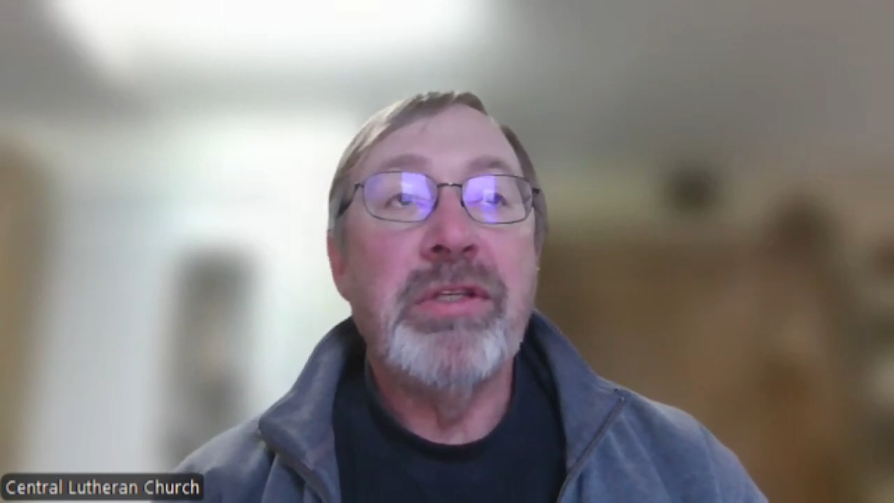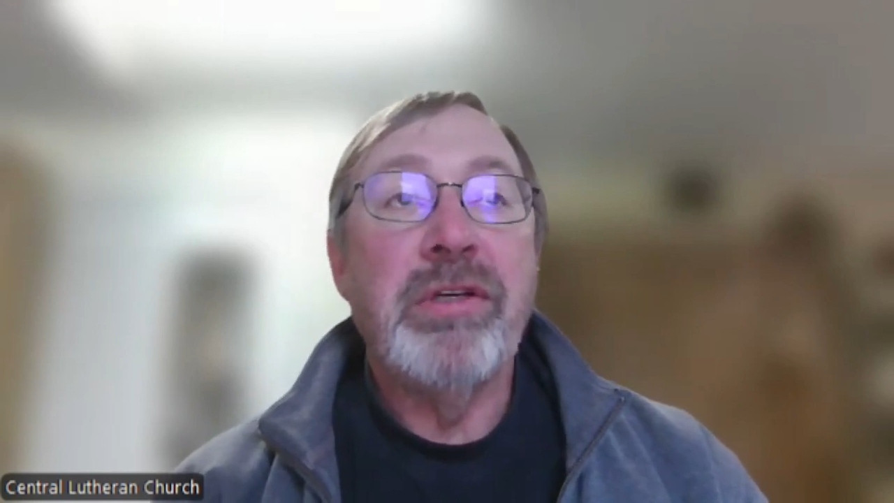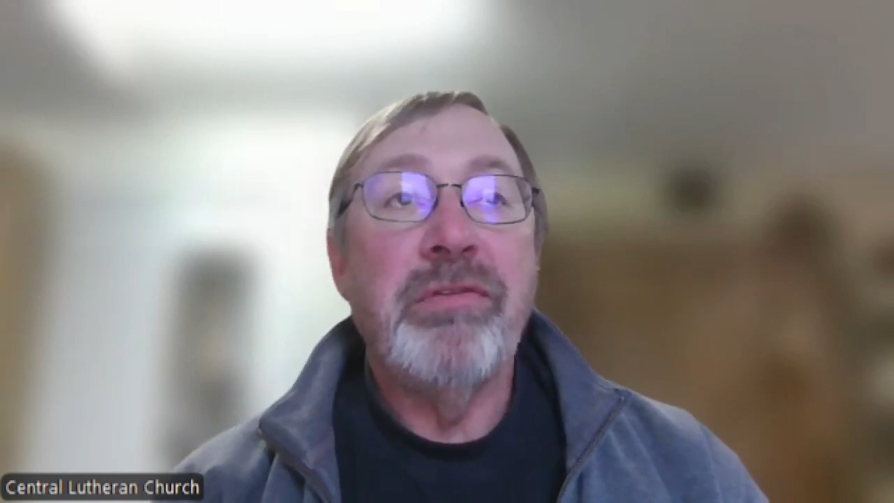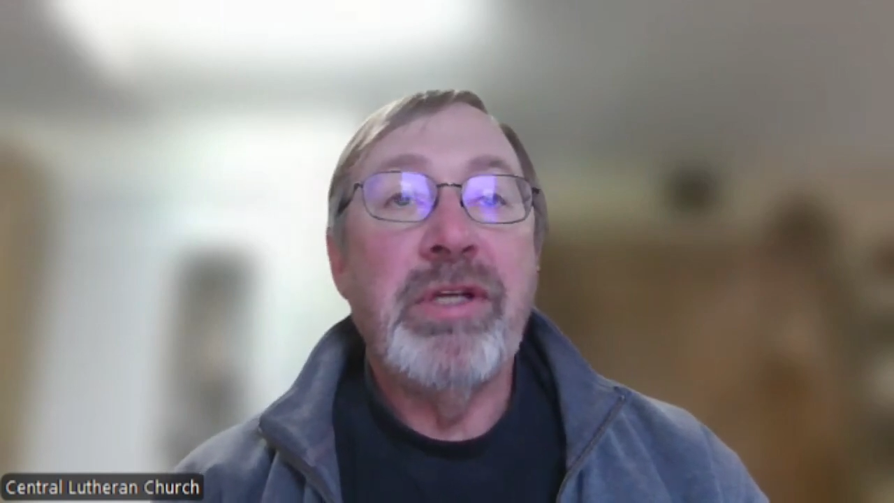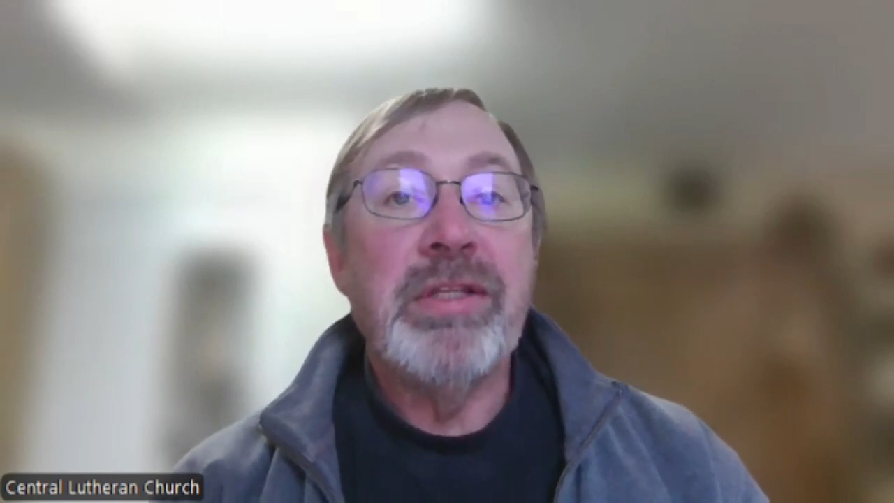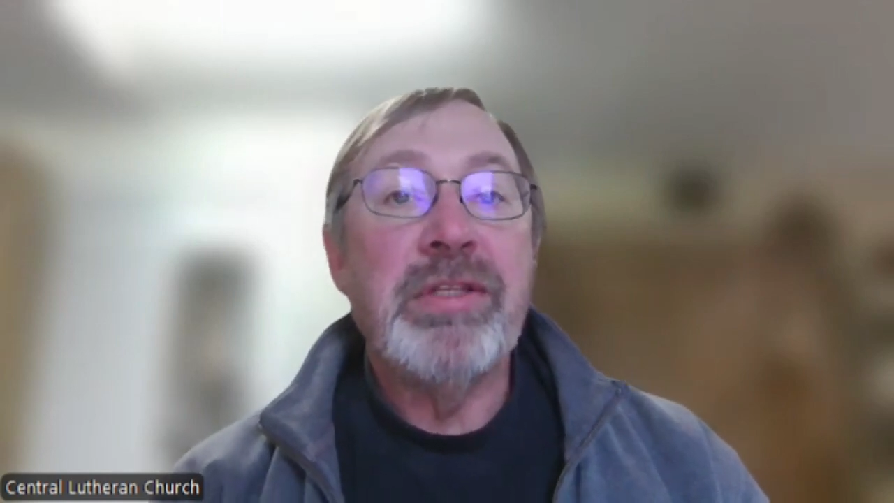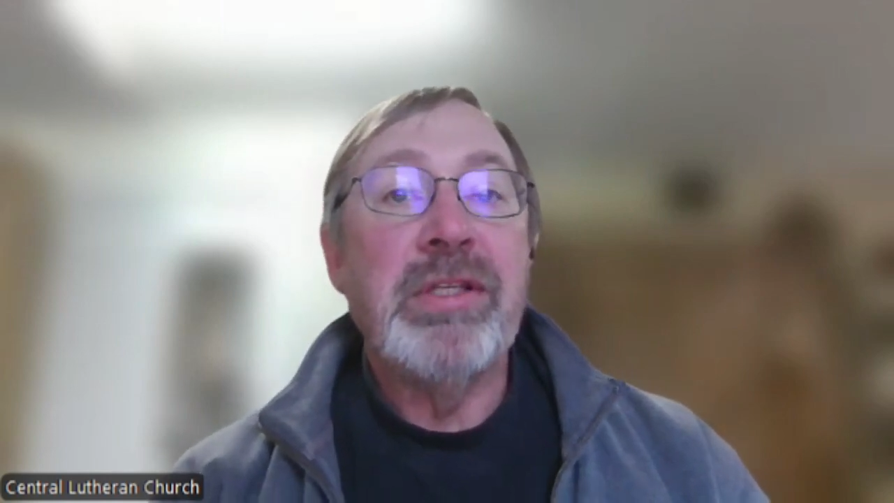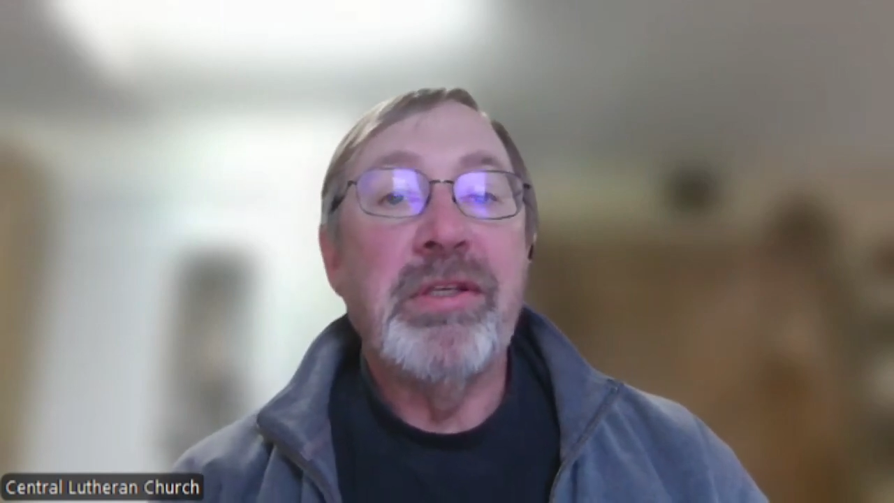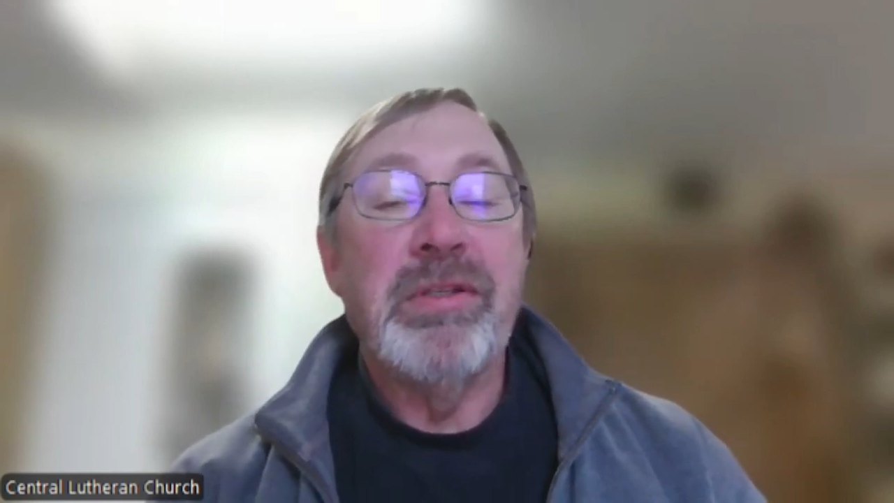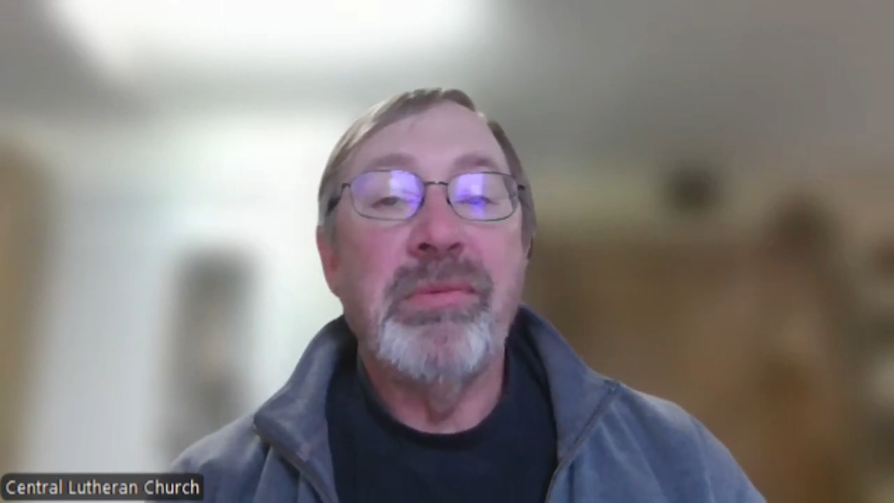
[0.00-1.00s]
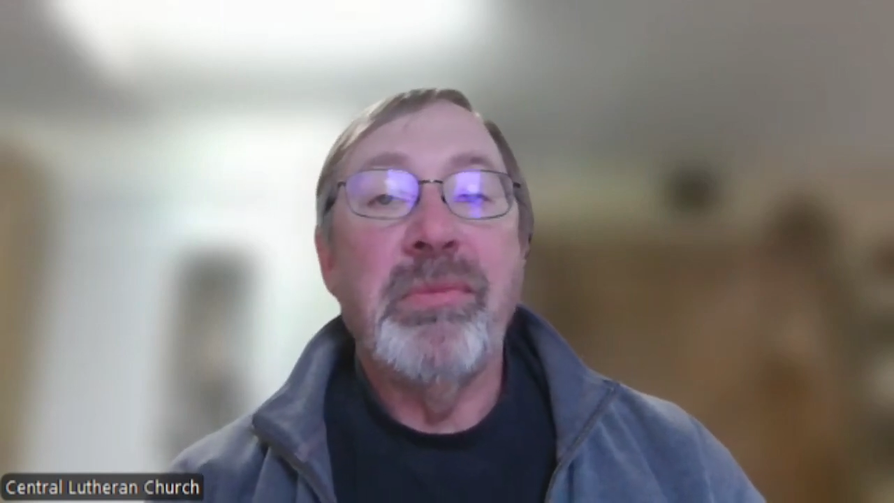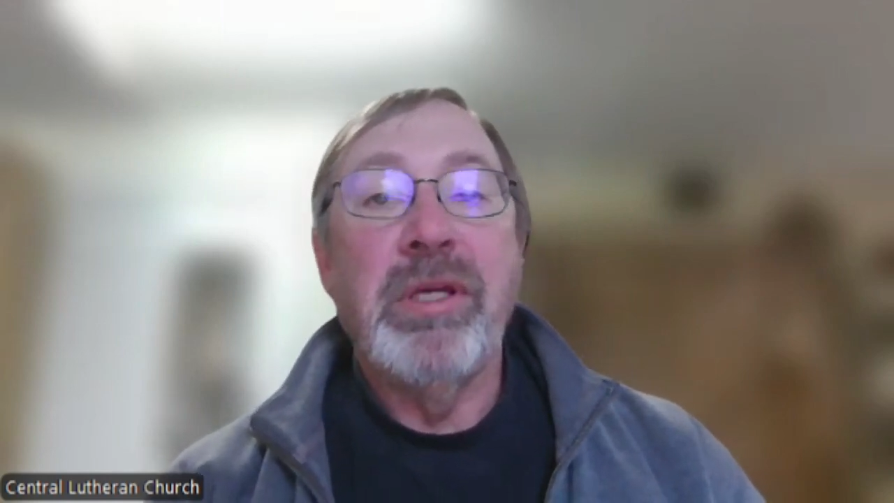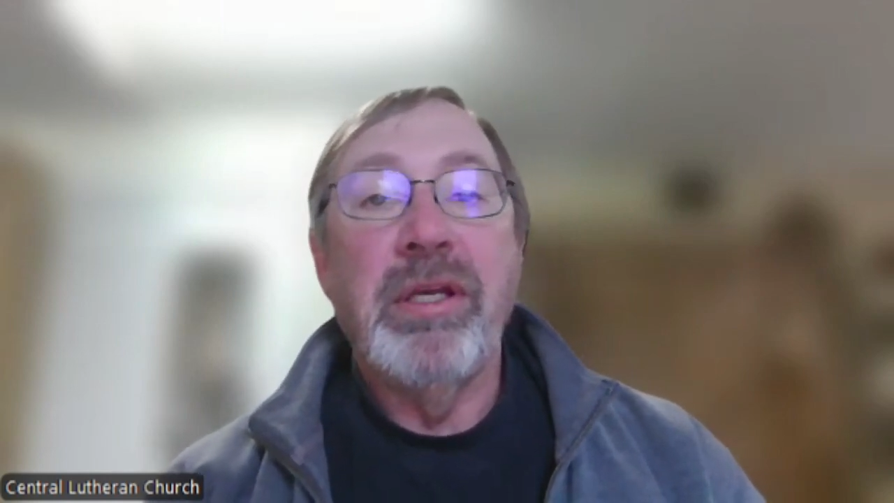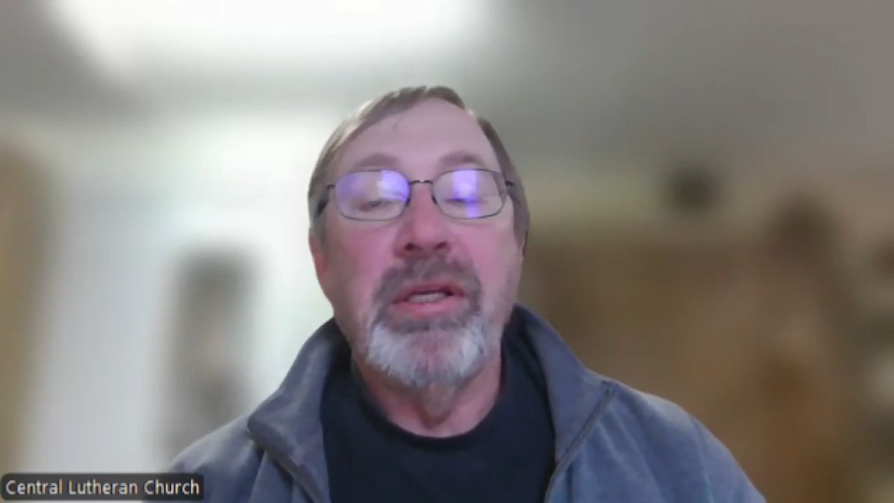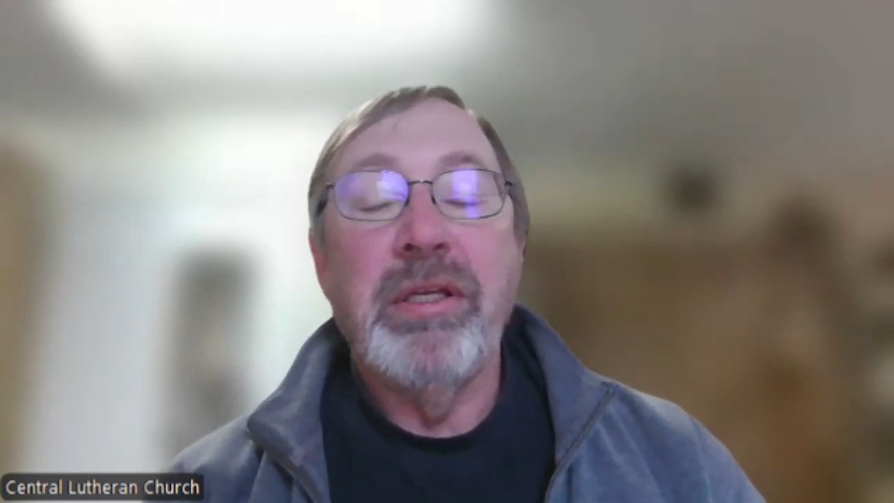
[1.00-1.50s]
of Nazism
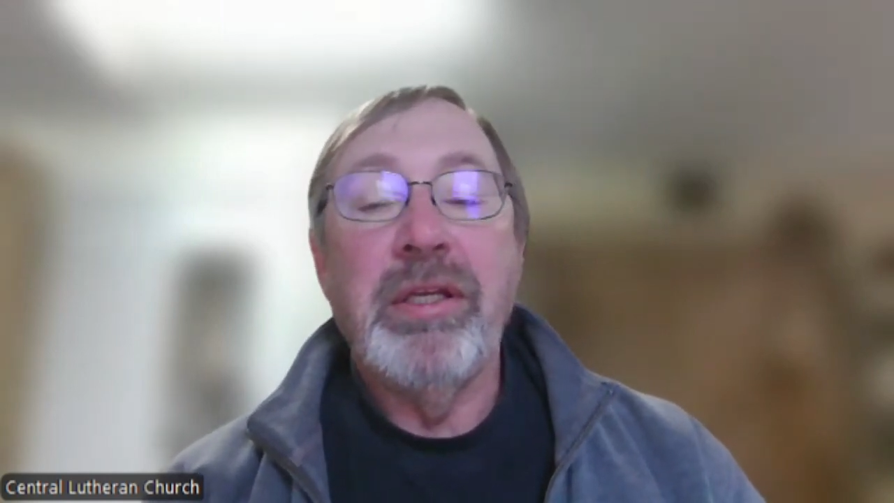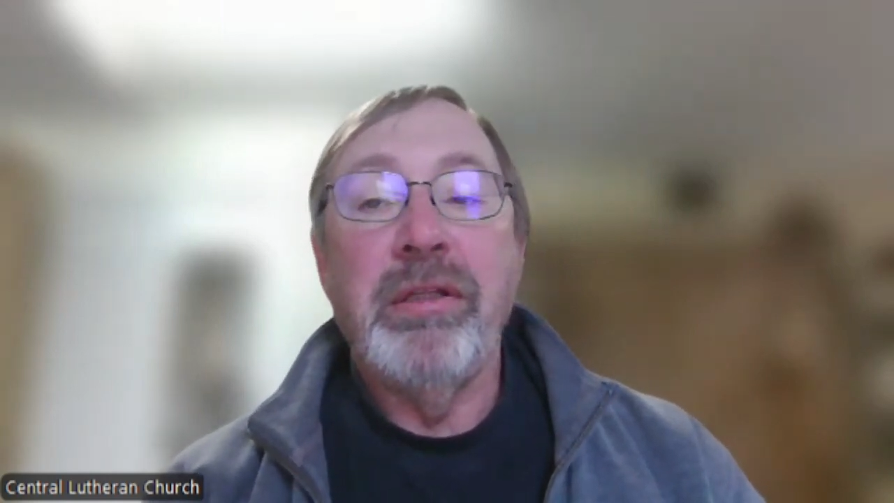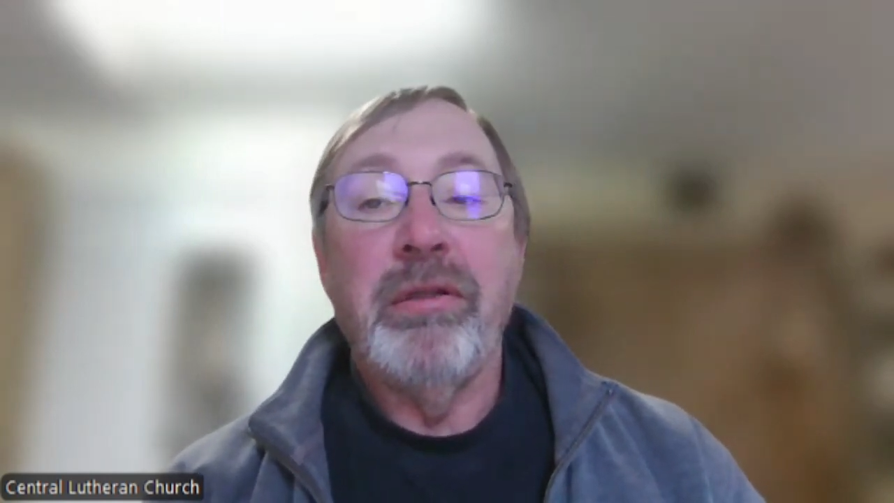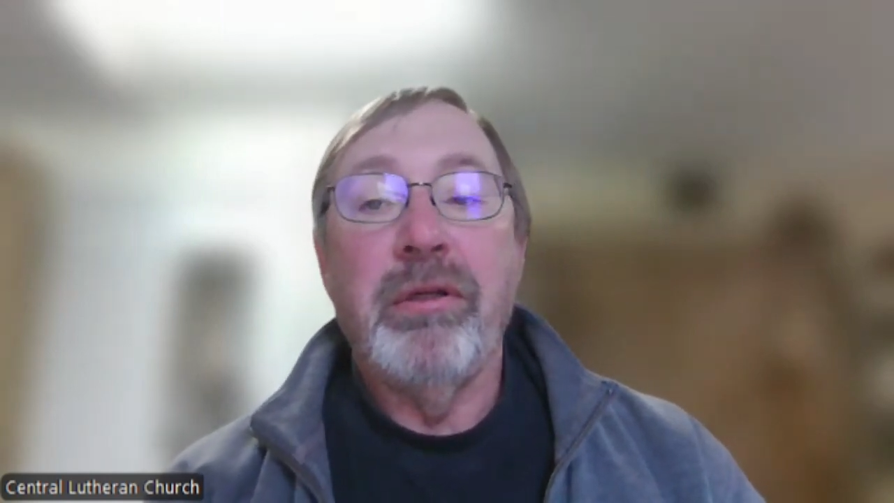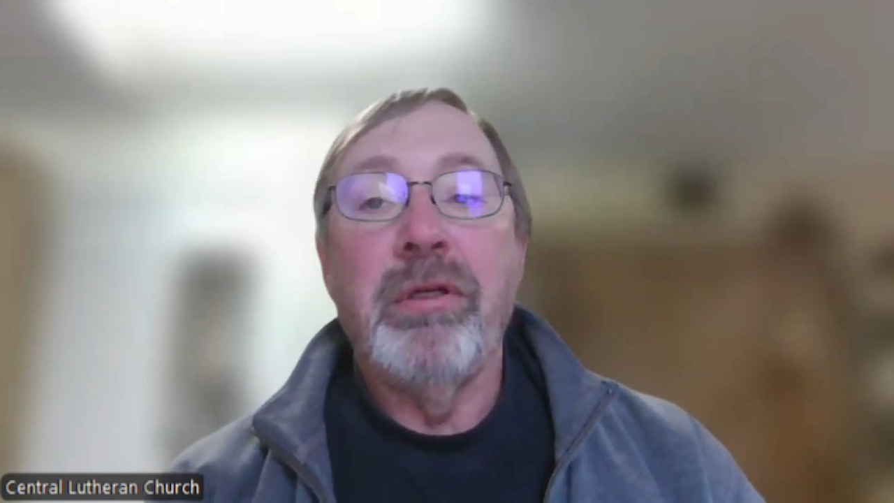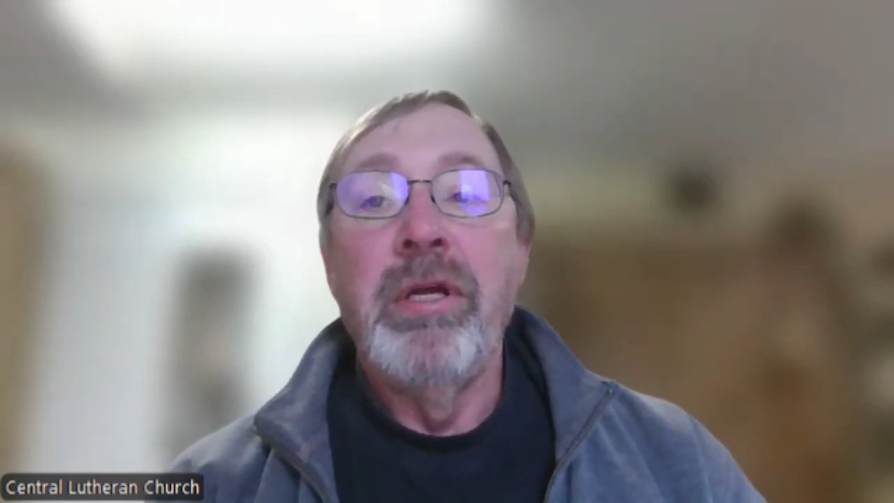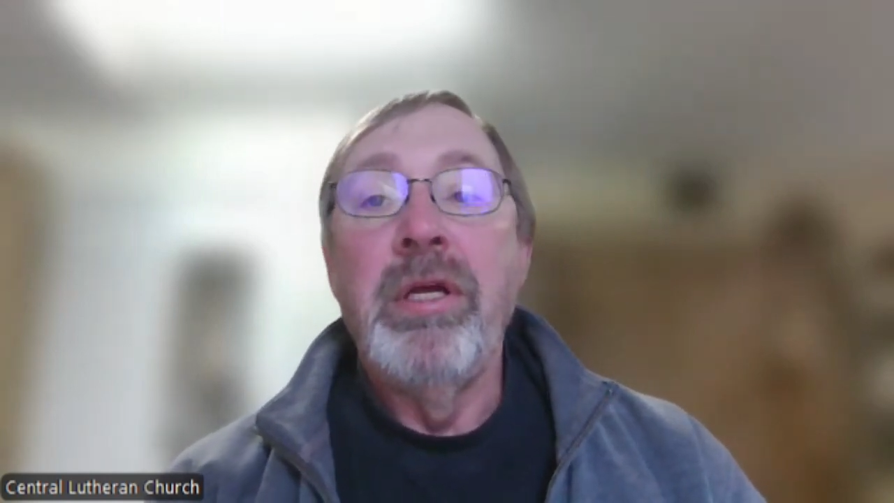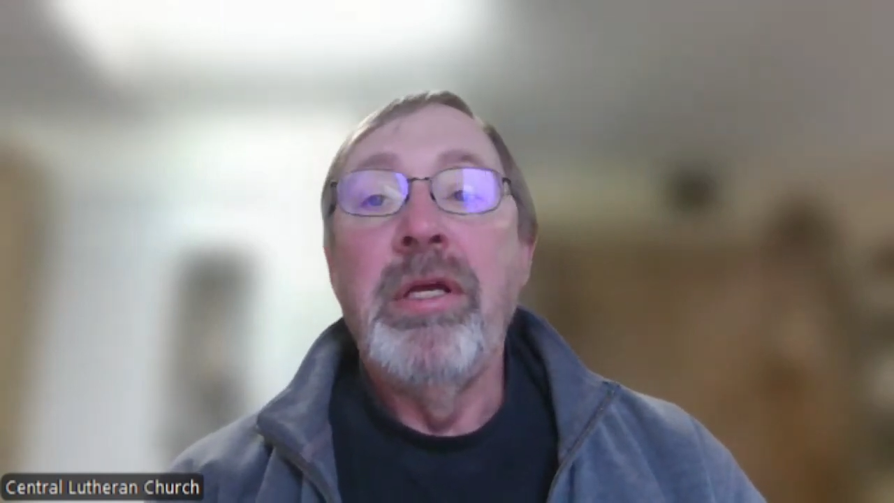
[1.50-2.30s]
and Hitler